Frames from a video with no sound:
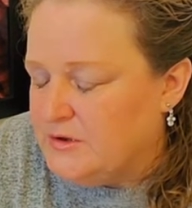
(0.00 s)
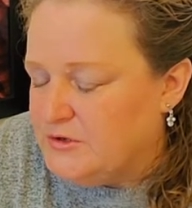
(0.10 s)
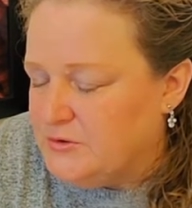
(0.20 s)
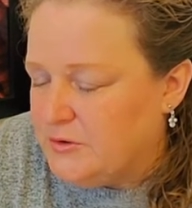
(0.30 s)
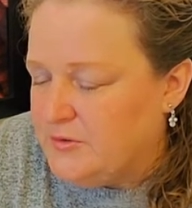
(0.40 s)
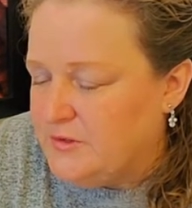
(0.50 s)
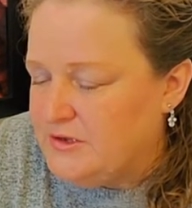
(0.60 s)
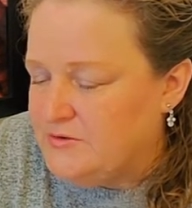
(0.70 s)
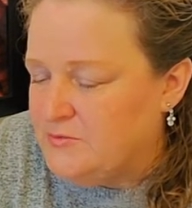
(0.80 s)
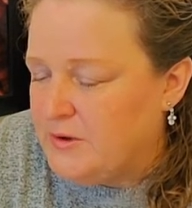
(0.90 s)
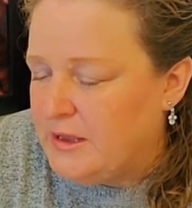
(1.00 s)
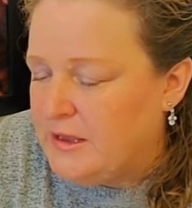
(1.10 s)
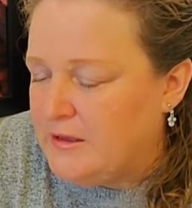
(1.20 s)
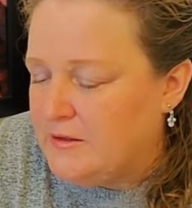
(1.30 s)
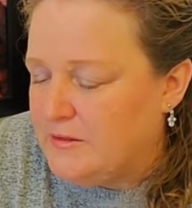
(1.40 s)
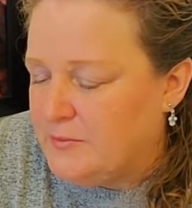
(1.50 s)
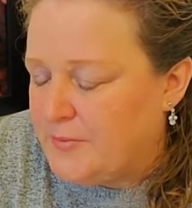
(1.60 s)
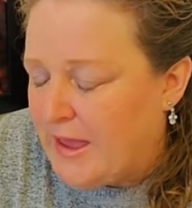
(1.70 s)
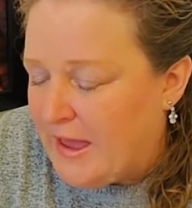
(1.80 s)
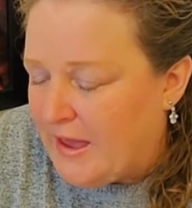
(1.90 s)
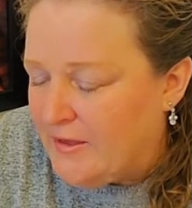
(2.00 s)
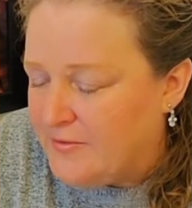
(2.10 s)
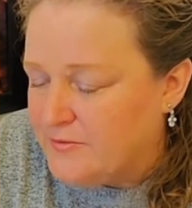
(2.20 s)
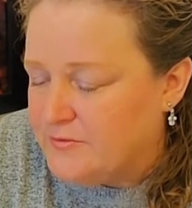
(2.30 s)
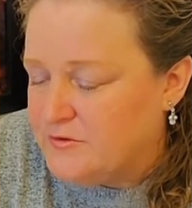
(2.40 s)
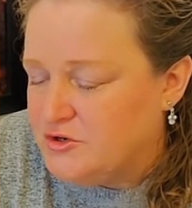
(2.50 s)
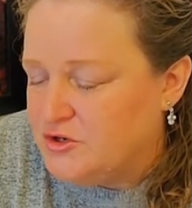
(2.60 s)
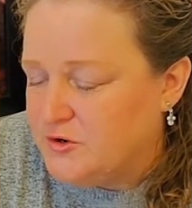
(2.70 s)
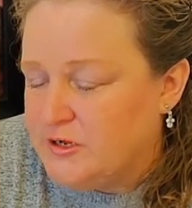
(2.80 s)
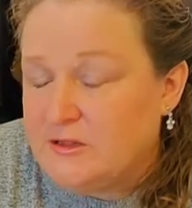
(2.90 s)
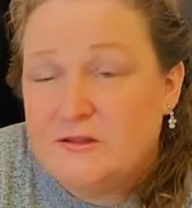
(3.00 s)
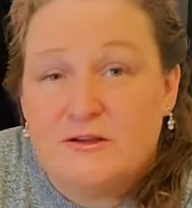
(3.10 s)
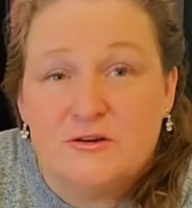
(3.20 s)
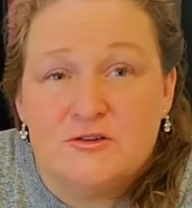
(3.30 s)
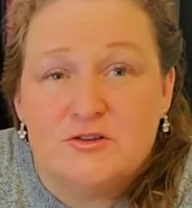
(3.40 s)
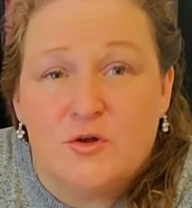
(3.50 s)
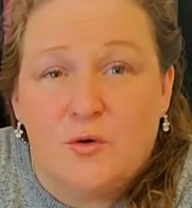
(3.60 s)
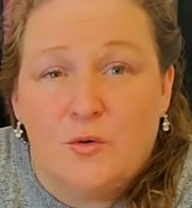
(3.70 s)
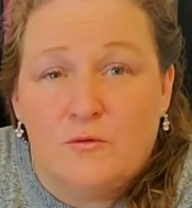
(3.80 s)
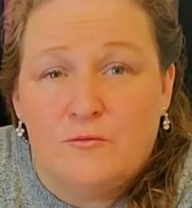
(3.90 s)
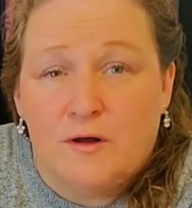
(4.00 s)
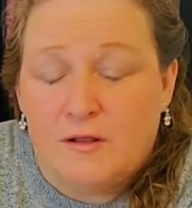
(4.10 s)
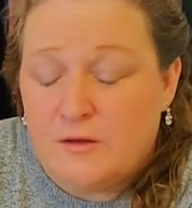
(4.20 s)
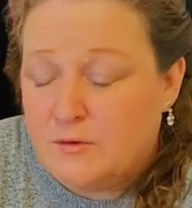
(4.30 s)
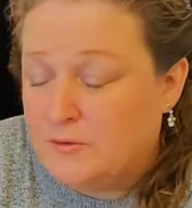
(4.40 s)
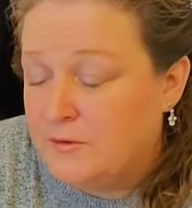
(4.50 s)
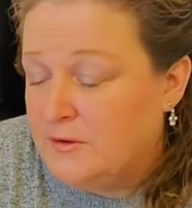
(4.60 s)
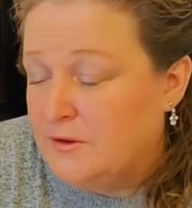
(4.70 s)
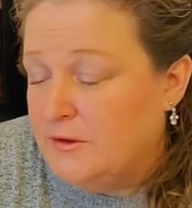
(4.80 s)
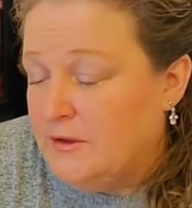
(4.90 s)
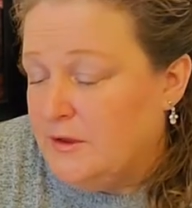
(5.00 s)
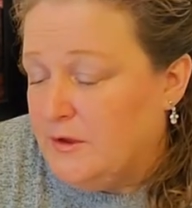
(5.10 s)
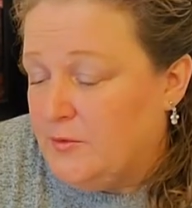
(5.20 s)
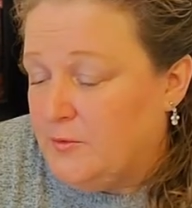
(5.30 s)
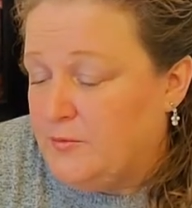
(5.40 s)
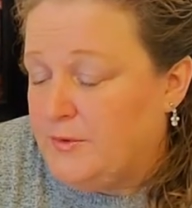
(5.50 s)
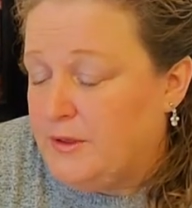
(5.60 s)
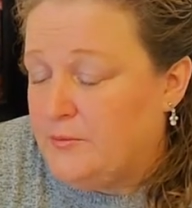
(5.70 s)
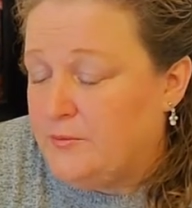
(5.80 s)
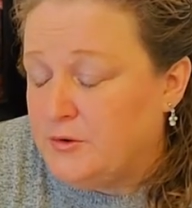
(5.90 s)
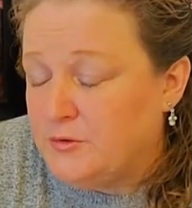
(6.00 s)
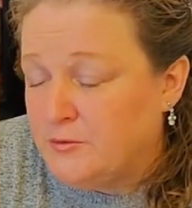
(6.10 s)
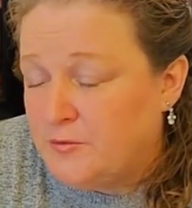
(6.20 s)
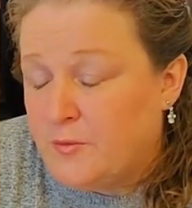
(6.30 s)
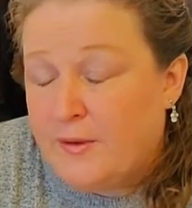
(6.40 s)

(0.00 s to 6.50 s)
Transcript: So this week, the path or the journey that your soul will follow will be a beautiful